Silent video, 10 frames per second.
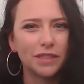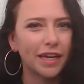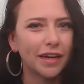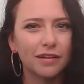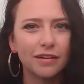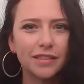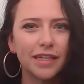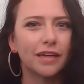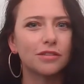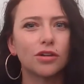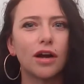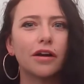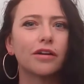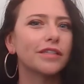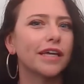take a
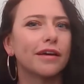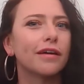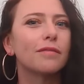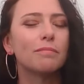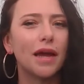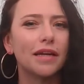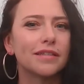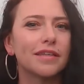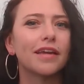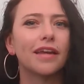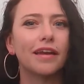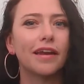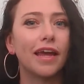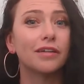drug or take a medicine